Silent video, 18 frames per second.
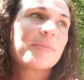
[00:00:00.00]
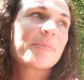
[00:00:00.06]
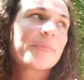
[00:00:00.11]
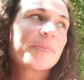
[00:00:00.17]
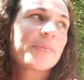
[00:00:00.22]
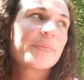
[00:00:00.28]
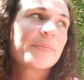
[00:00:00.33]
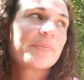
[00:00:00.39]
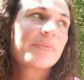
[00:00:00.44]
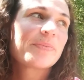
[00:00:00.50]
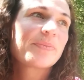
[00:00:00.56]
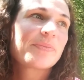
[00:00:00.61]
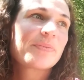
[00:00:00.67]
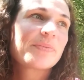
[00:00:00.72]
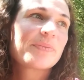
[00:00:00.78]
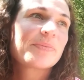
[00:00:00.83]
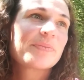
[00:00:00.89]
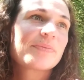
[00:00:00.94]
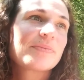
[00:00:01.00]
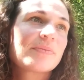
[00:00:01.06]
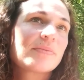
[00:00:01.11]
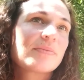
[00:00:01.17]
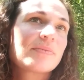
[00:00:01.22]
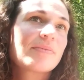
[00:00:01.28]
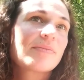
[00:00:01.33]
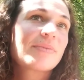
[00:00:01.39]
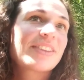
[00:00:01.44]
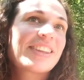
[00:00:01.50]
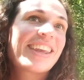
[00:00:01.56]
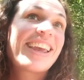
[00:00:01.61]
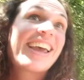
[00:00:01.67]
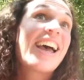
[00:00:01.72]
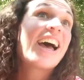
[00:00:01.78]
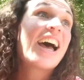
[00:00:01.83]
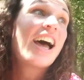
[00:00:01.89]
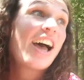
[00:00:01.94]
it sounds so crazy.
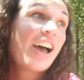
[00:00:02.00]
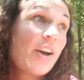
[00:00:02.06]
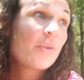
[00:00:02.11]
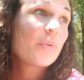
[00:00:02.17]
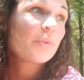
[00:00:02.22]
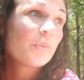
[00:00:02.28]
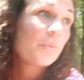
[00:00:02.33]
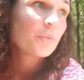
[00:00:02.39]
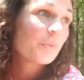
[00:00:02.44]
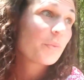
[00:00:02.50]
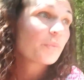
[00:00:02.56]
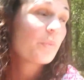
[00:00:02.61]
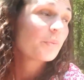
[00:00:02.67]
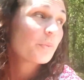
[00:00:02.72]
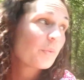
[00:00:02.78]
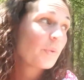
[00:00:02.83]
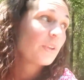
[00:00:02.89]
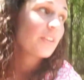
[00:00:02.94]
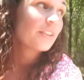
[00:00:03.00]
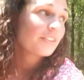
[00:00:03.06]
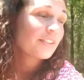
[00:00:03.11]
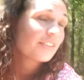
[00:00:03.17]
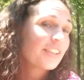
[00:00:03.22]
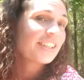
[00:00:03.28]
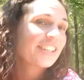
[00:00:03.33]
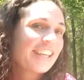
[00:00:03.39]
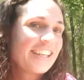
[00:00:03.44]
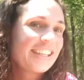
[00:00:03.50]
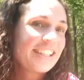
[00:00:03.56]
Because it is crazy.